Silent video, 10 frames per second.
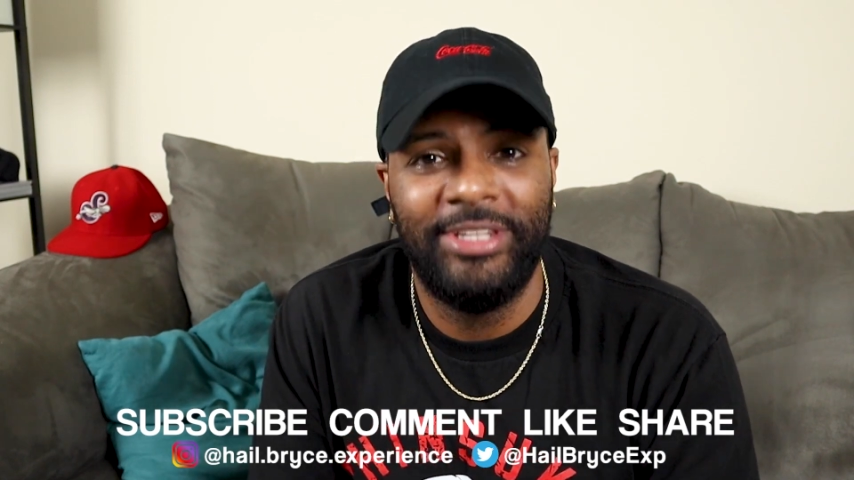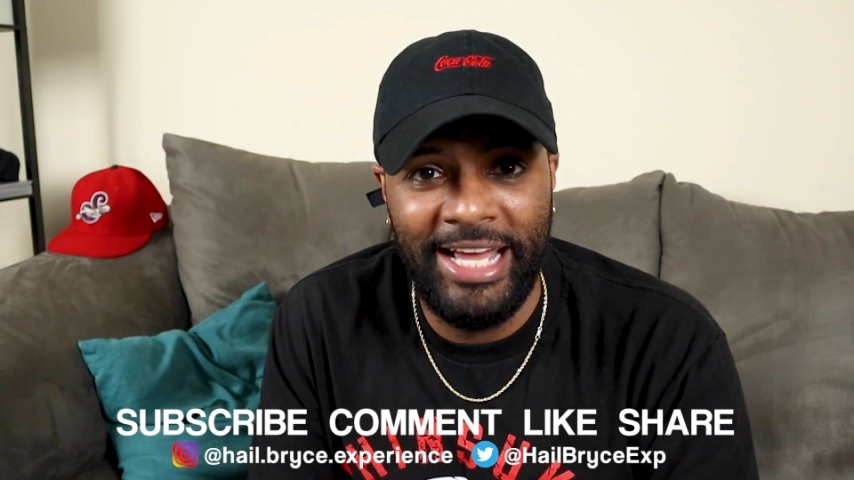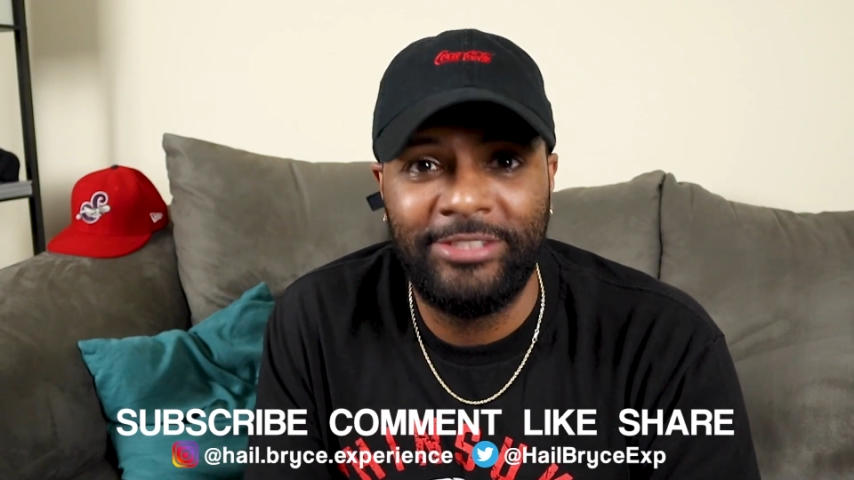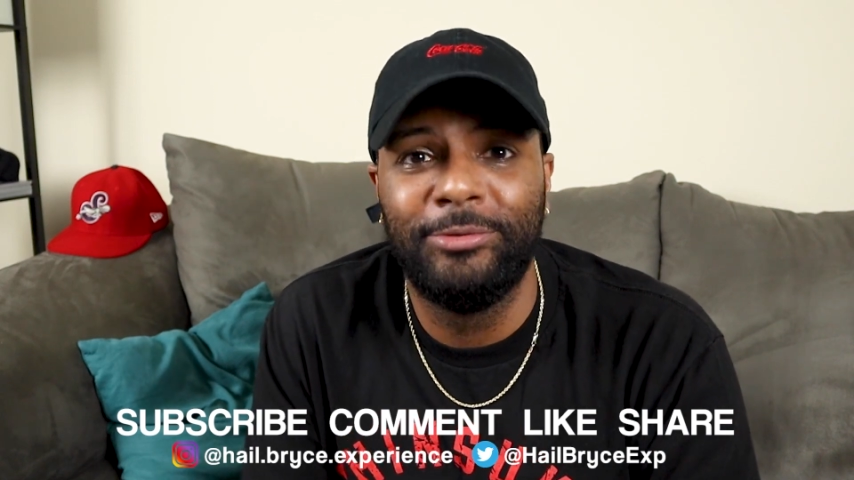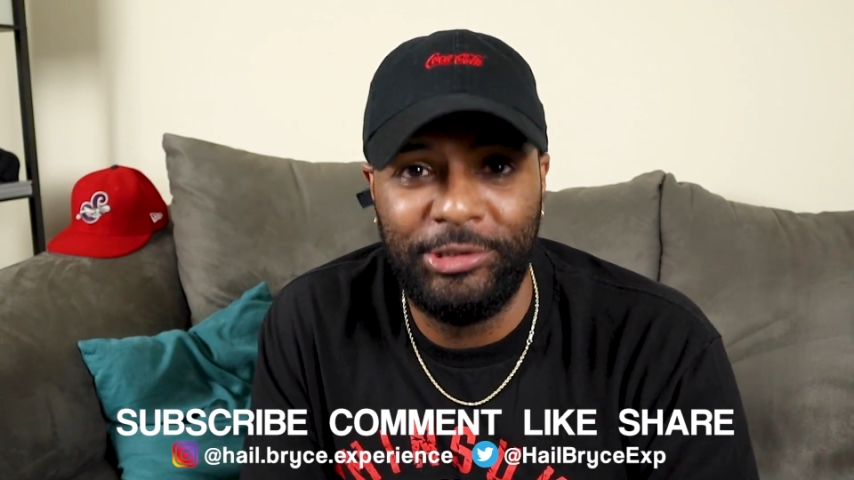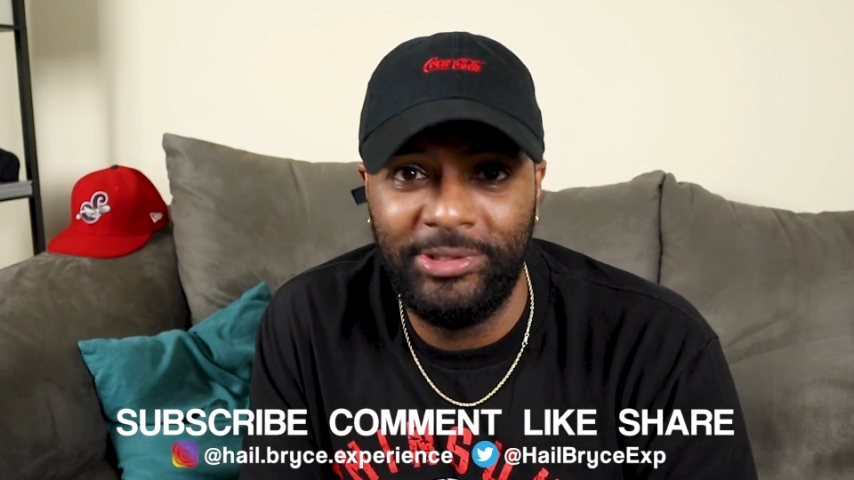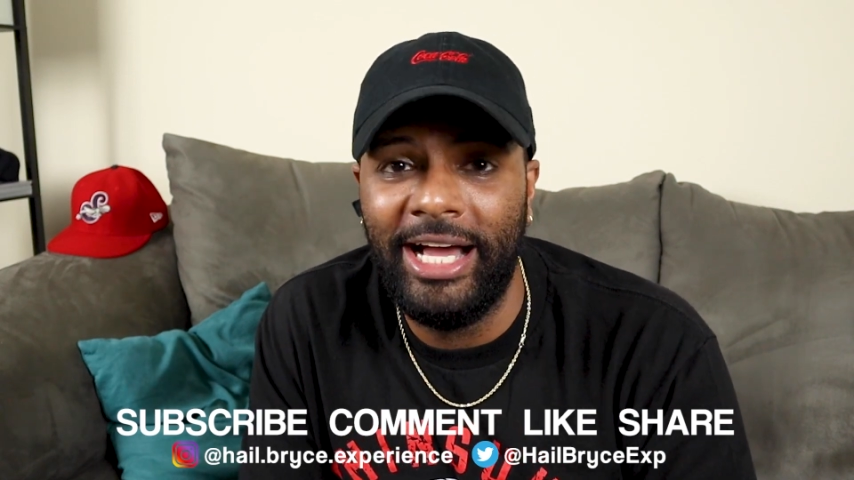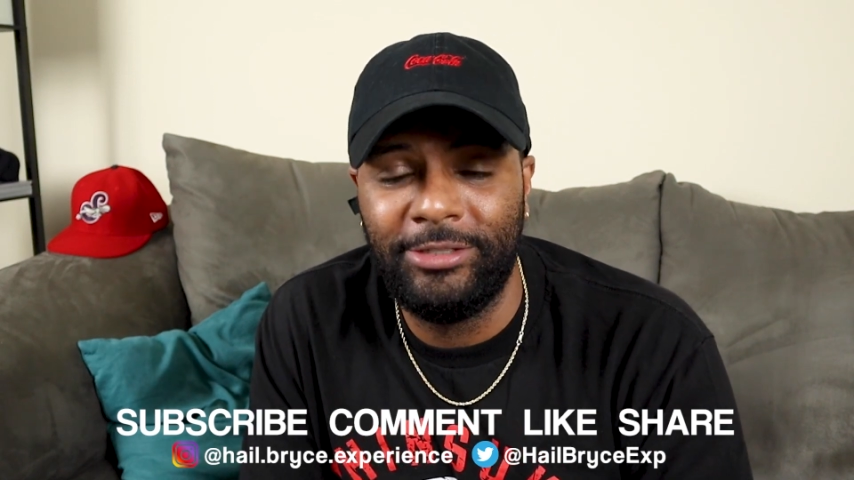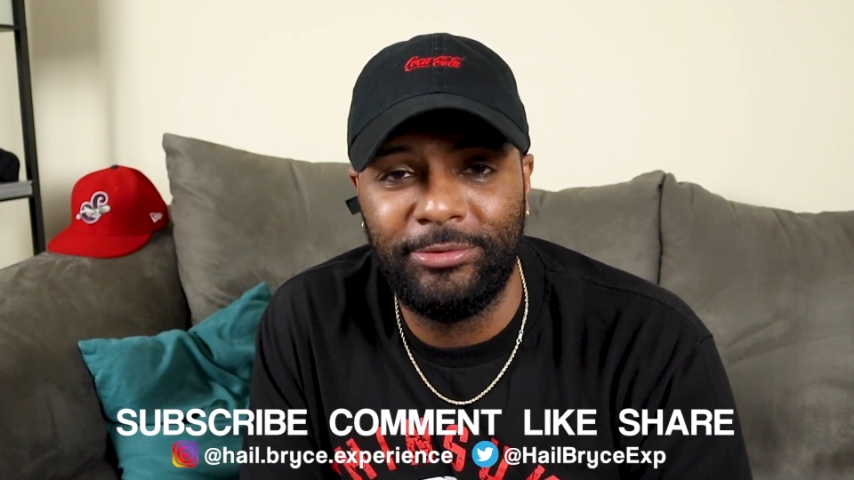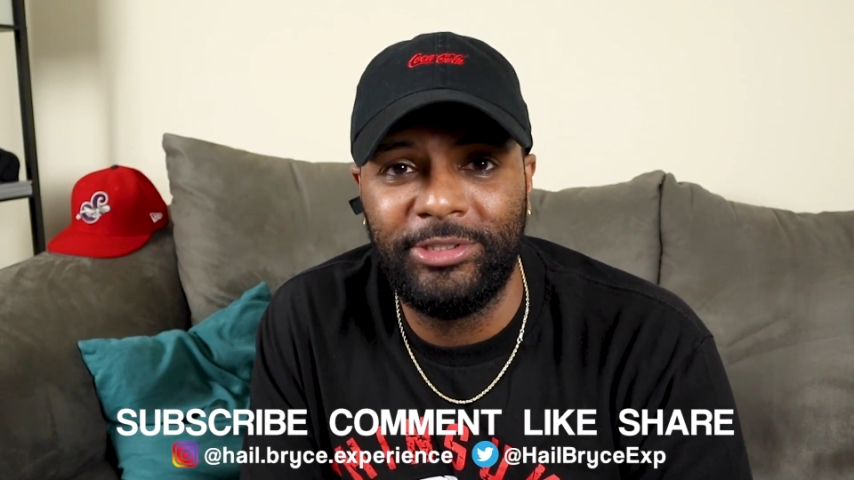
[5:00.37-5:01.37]
that's what you
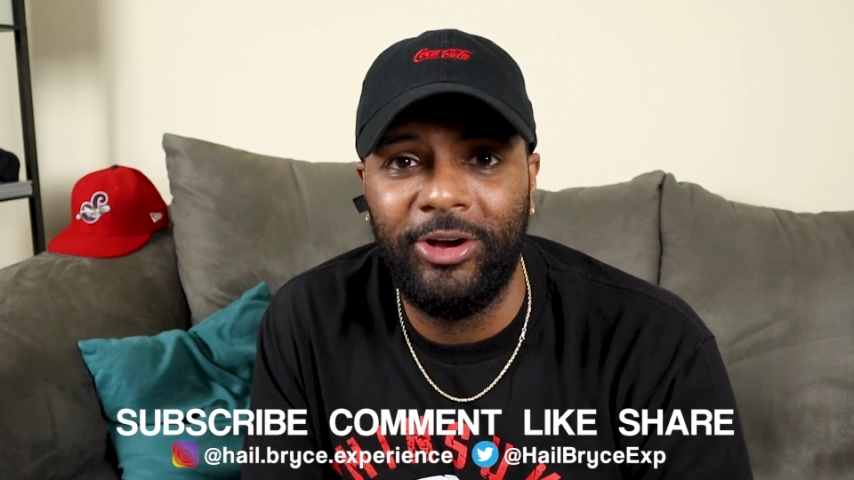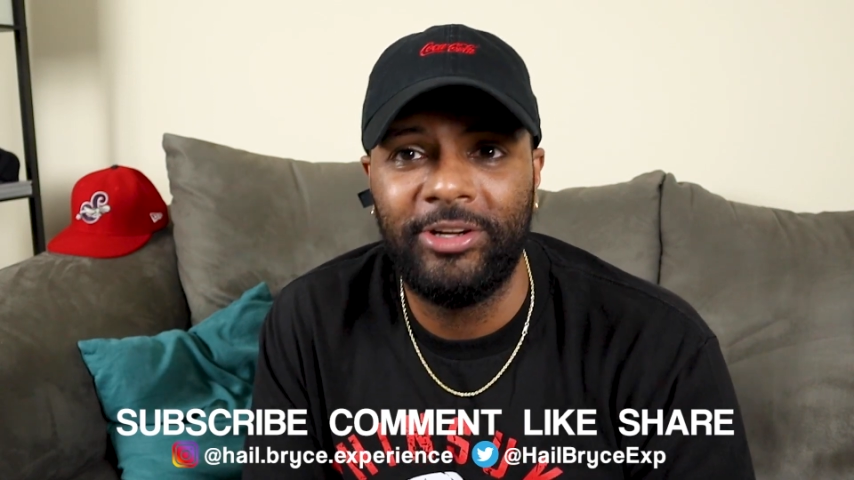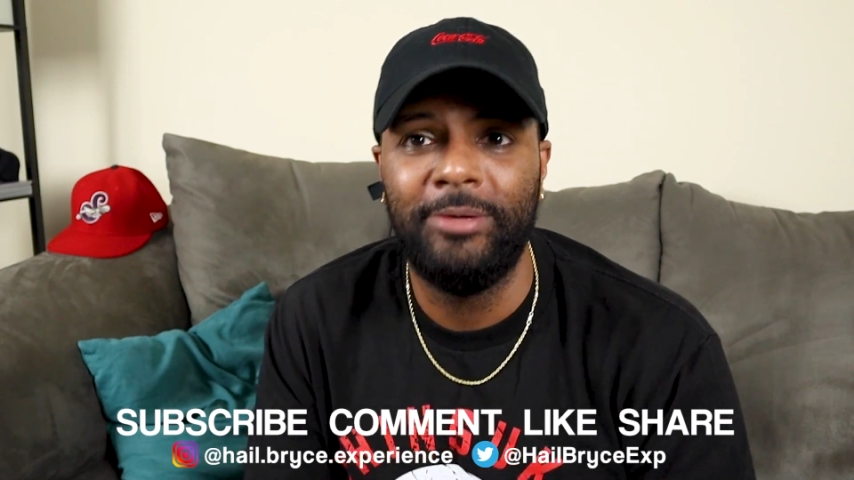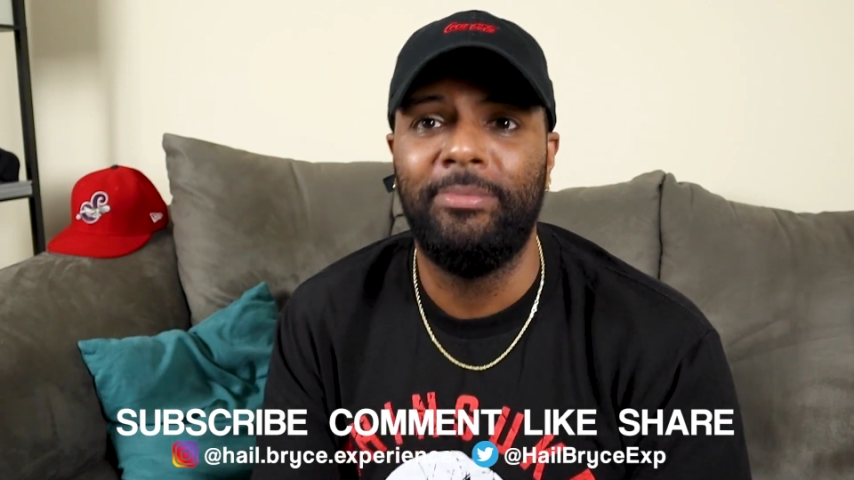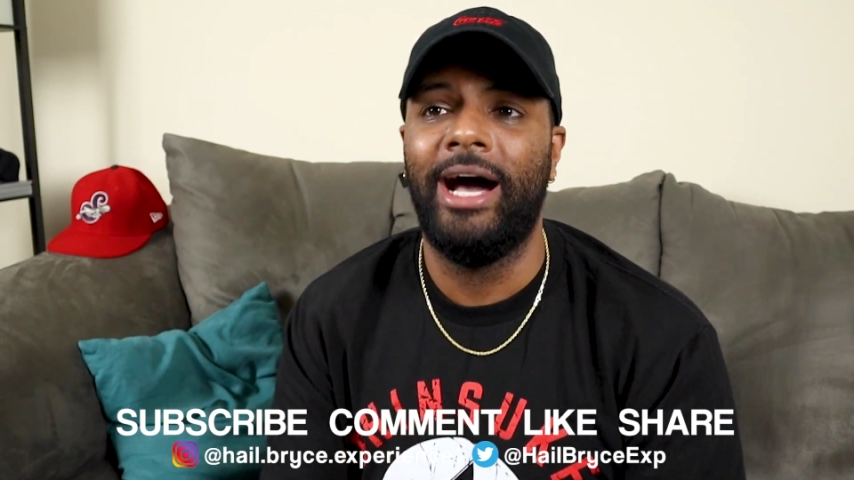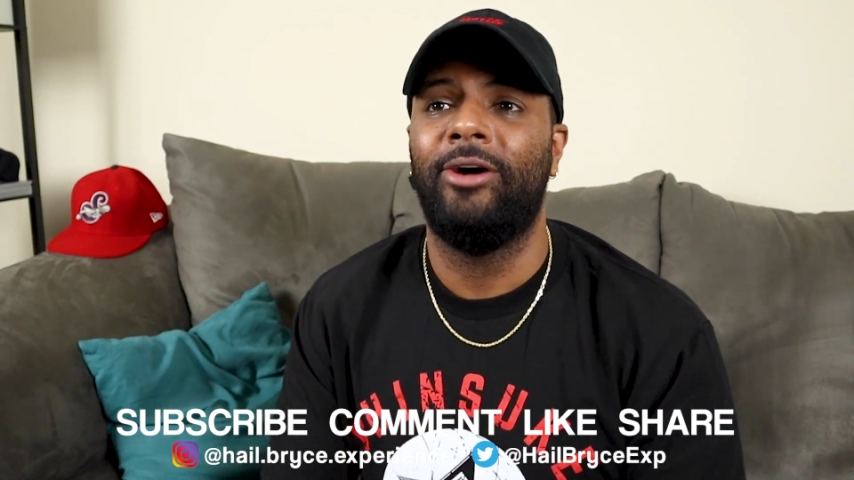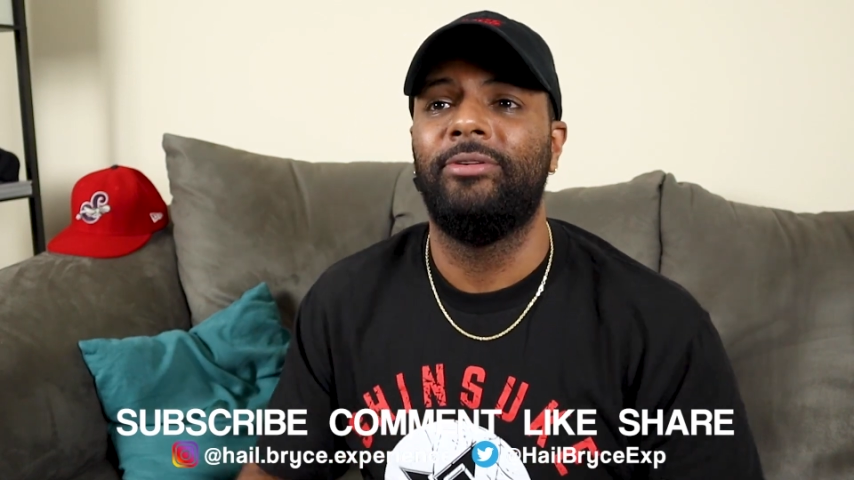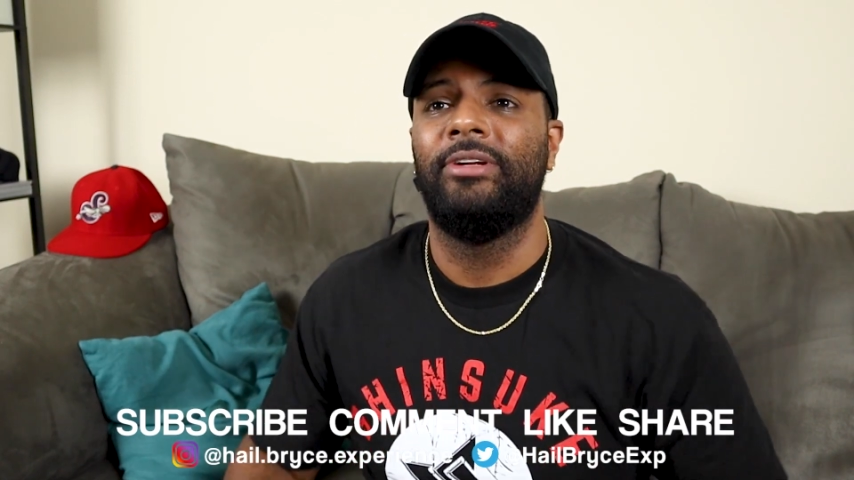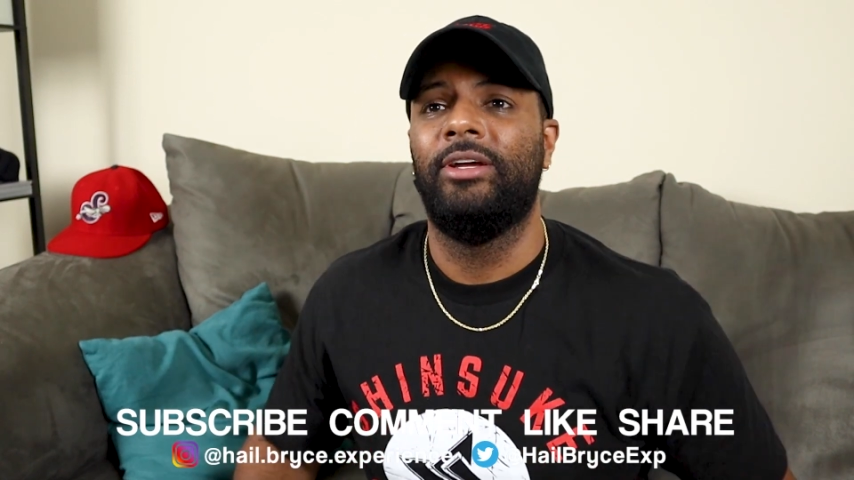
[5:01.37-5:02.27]
guys were talking about.